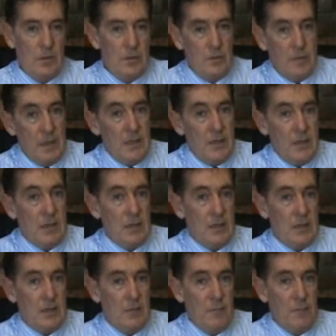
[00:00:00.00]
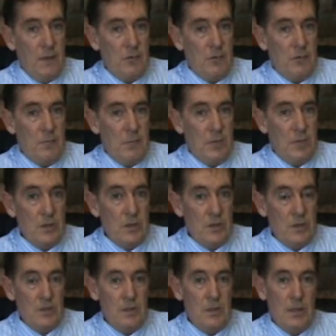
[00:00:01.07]
So many things can affect your immune
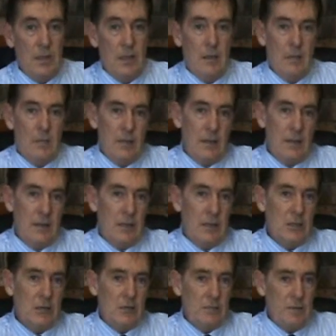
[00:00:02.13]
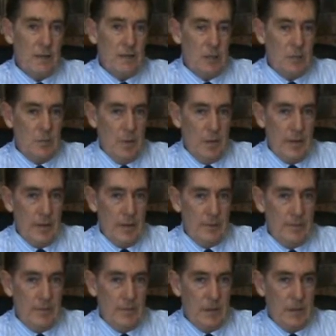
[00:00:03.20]
system, many things are affected by it.
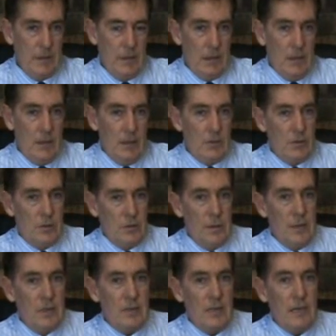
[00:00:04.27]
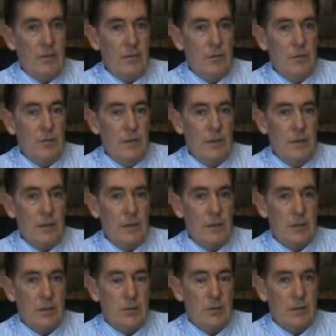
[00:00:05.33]
So these 7 ways
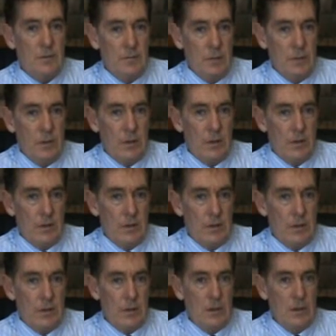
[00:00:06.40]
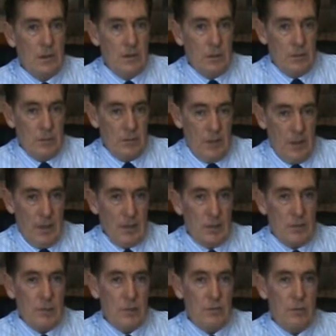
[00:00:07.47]
are going to focus to a
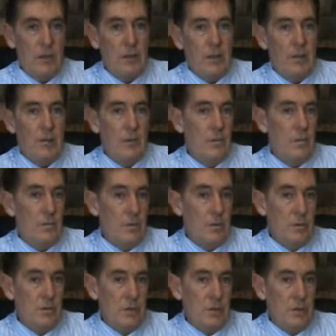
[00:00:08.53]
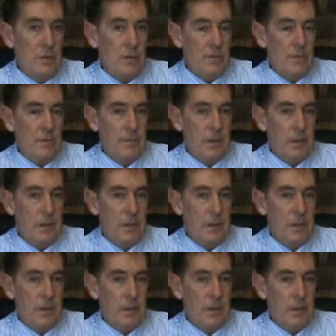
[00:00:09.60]
large degree on your immune system.